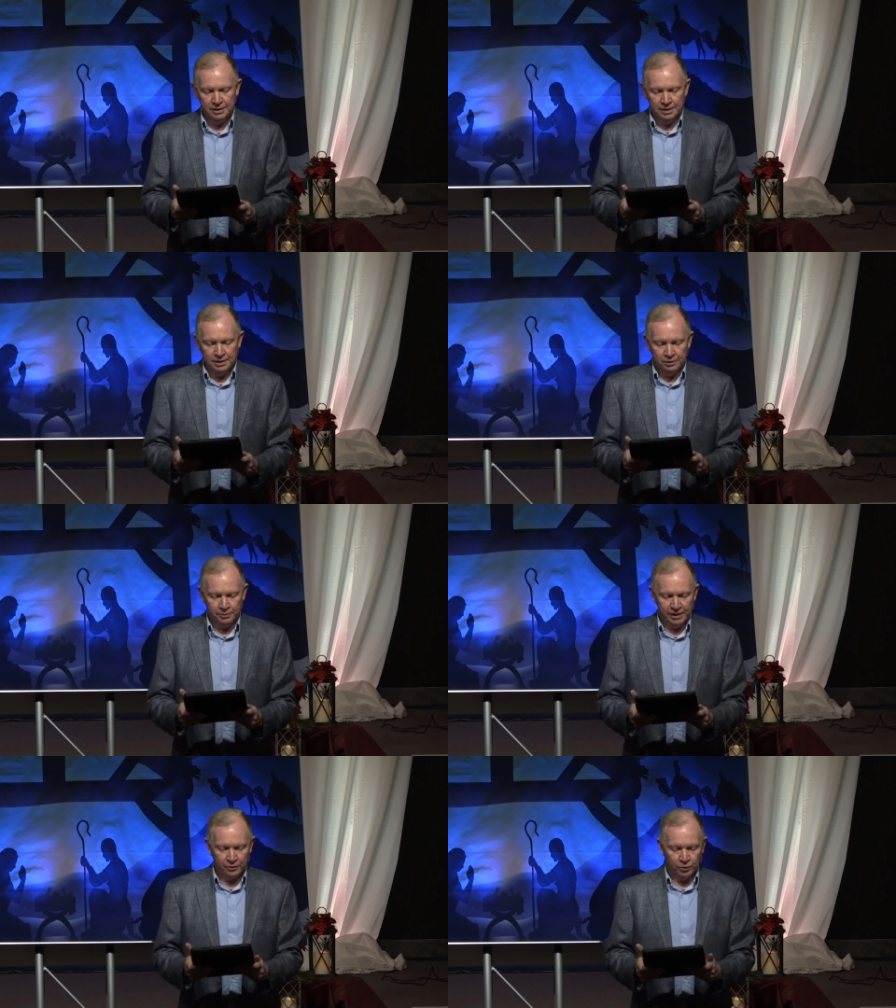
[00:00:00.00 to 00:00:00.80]
No
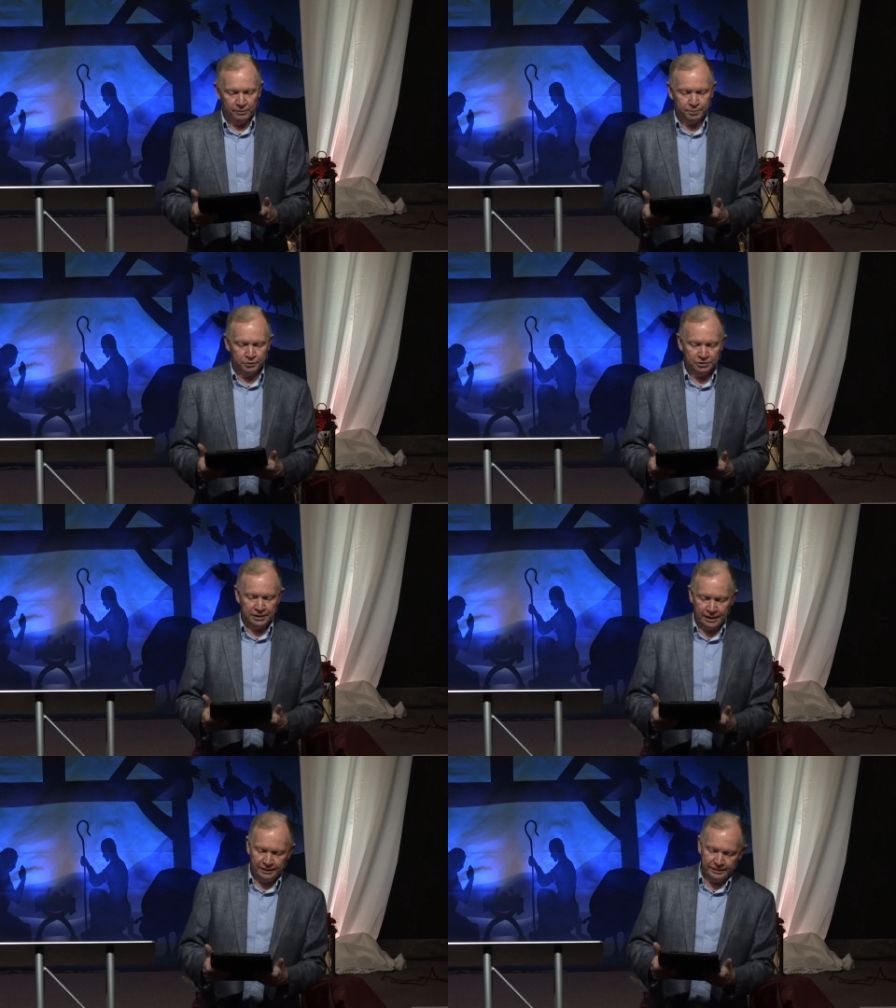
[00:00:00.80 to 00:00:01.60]
matter what
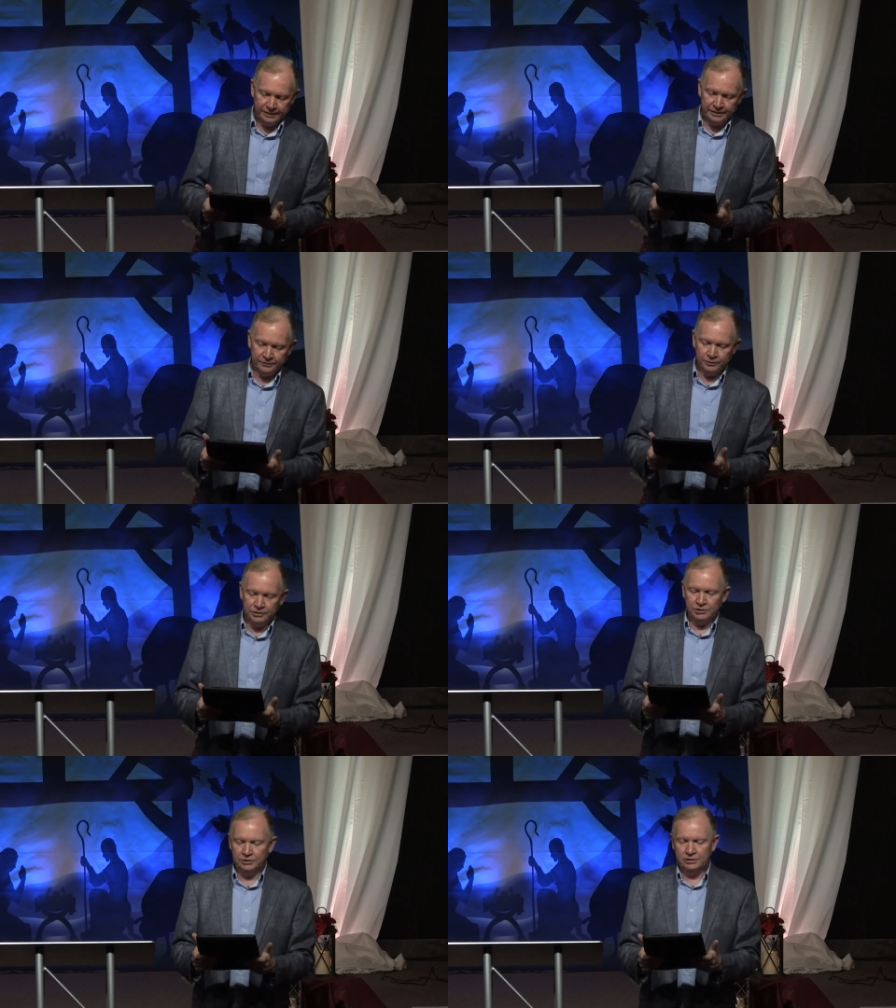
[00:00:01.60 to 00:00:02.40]
personality
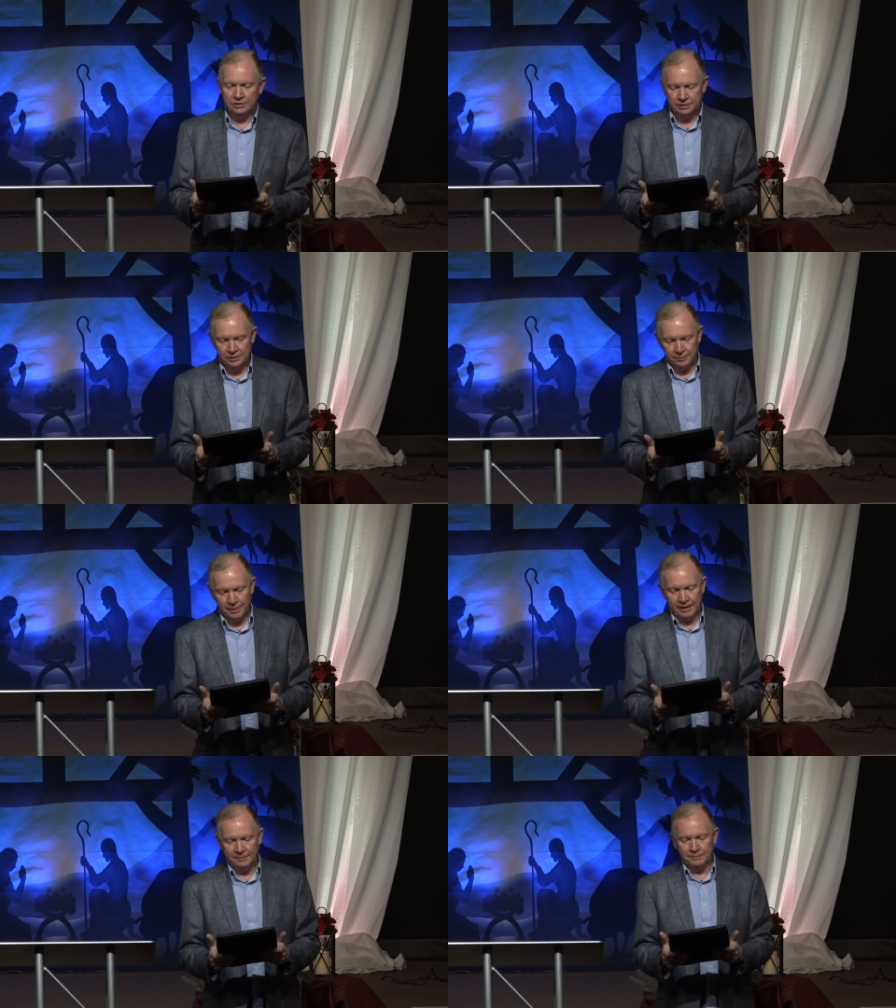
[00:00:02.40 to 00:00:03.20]
differences there
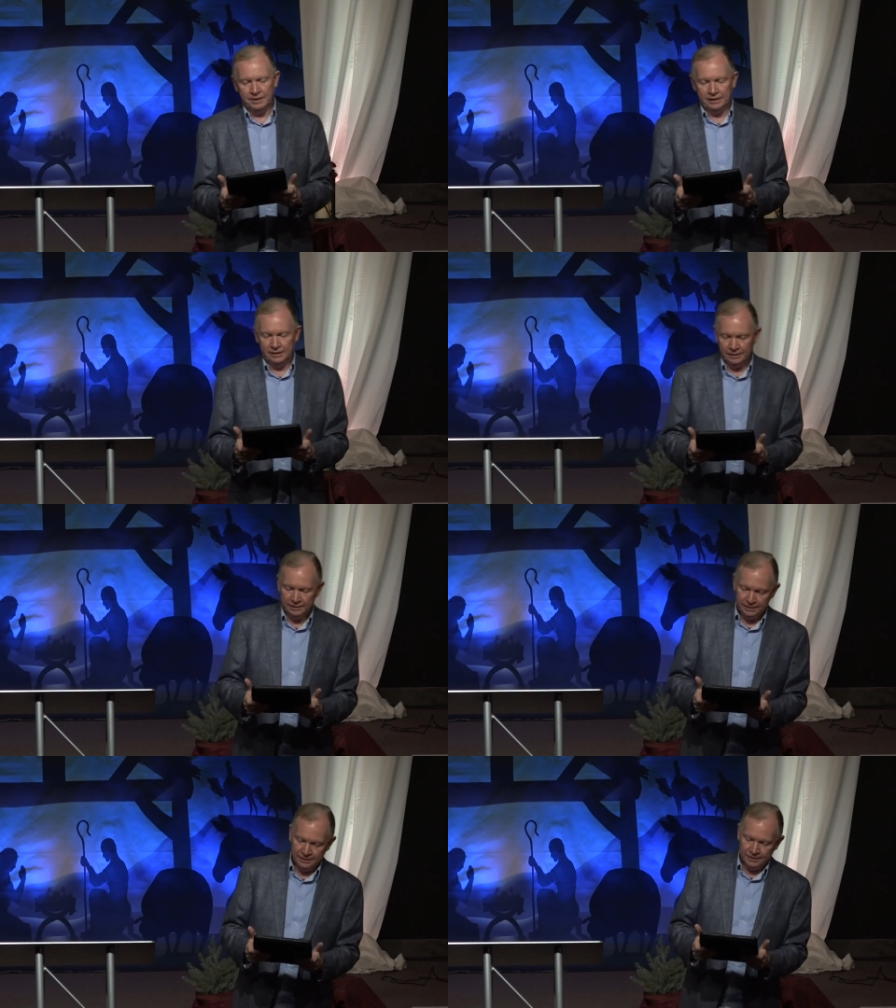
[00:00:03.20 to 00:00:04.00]
might be
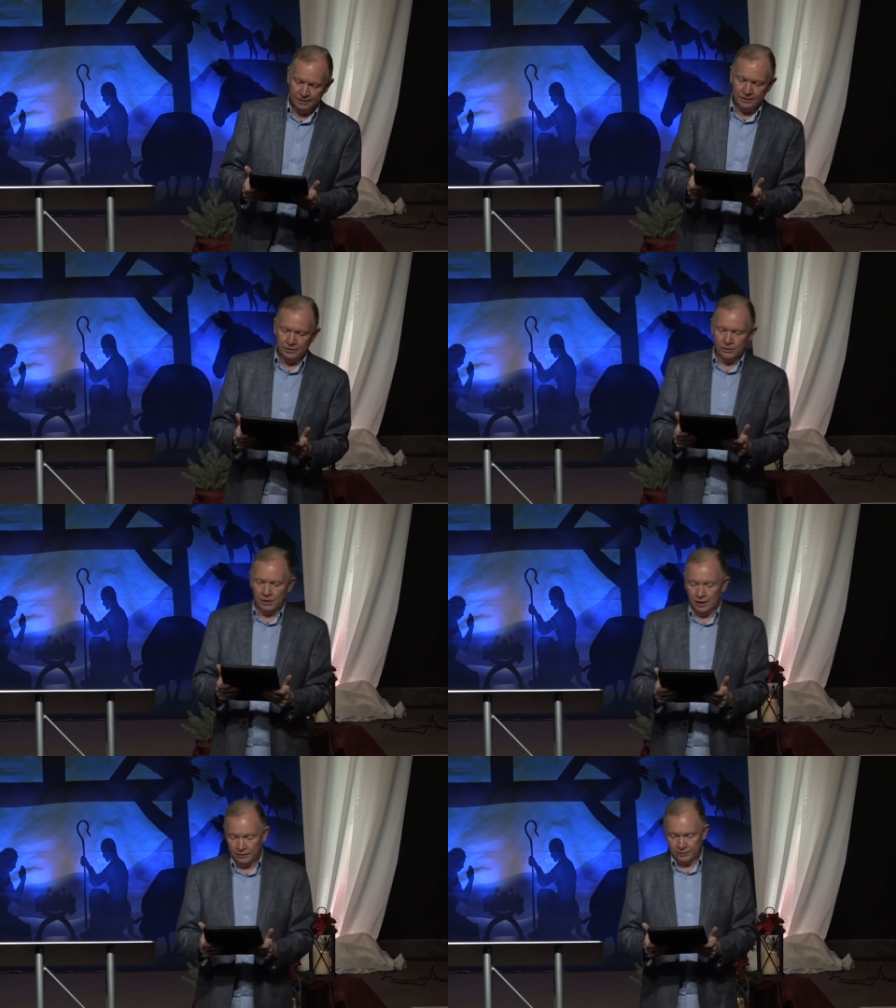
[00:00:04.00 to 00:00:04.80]
or
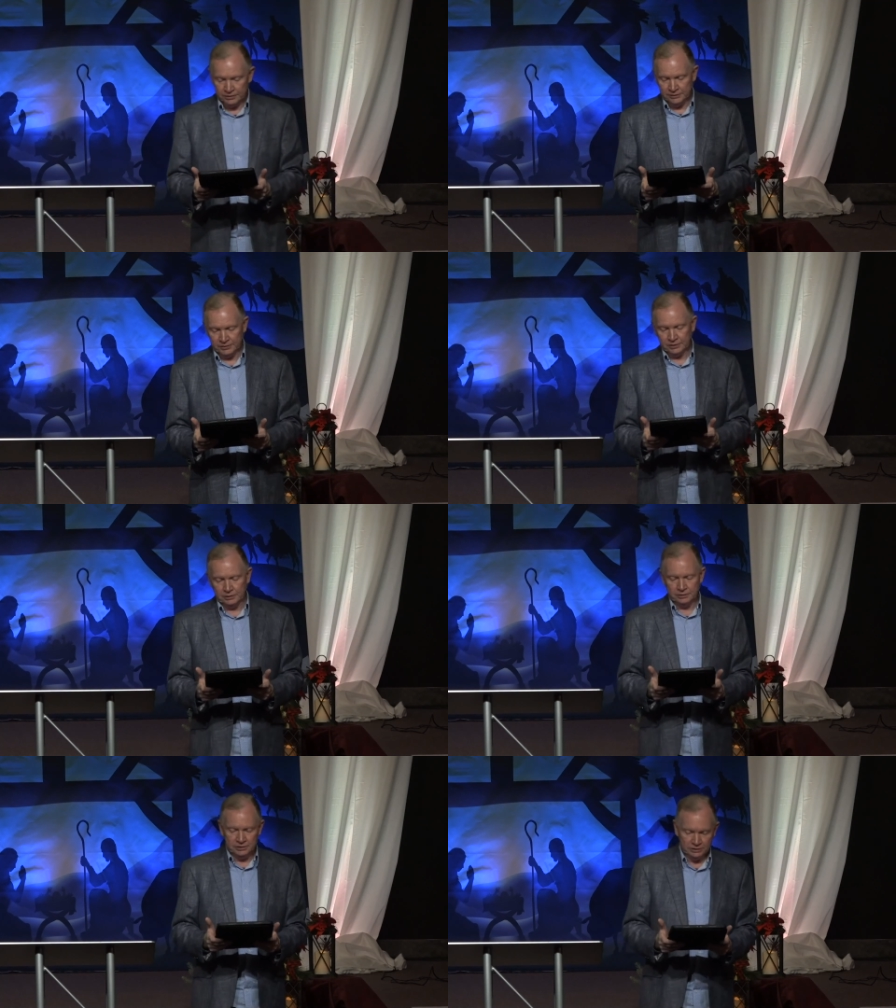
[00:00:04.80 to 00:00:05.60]
other
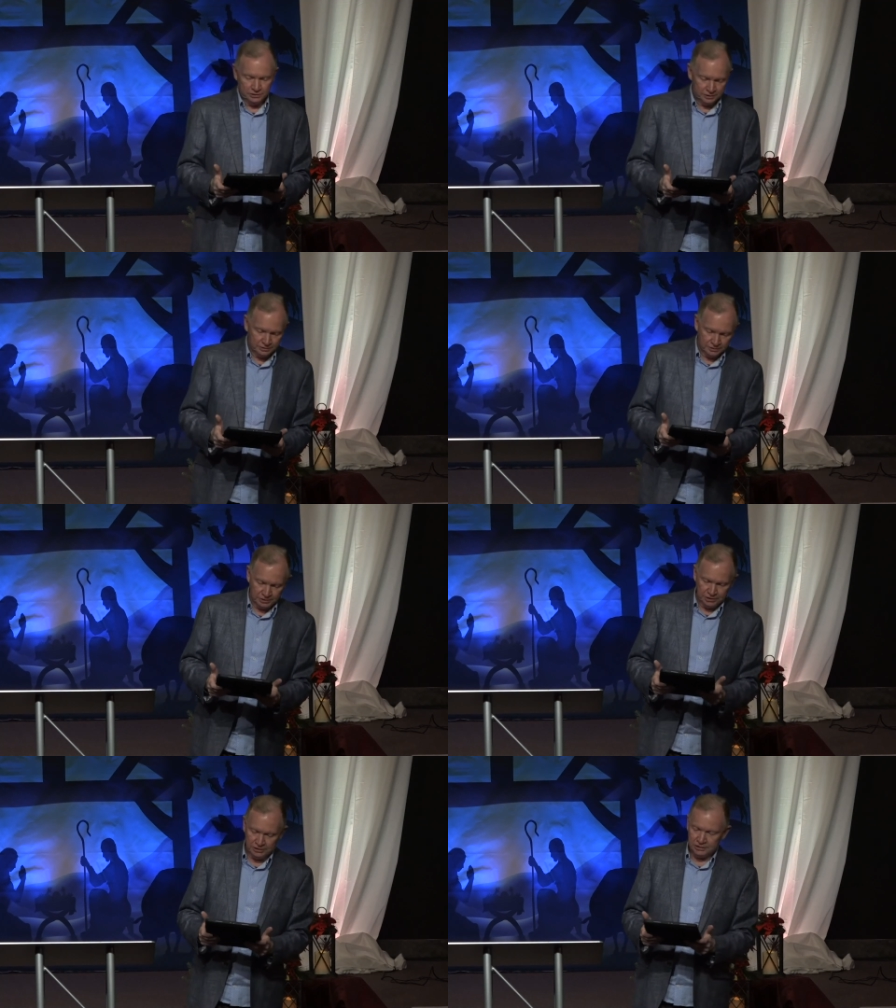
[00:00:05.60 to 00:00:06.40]
difficulties, just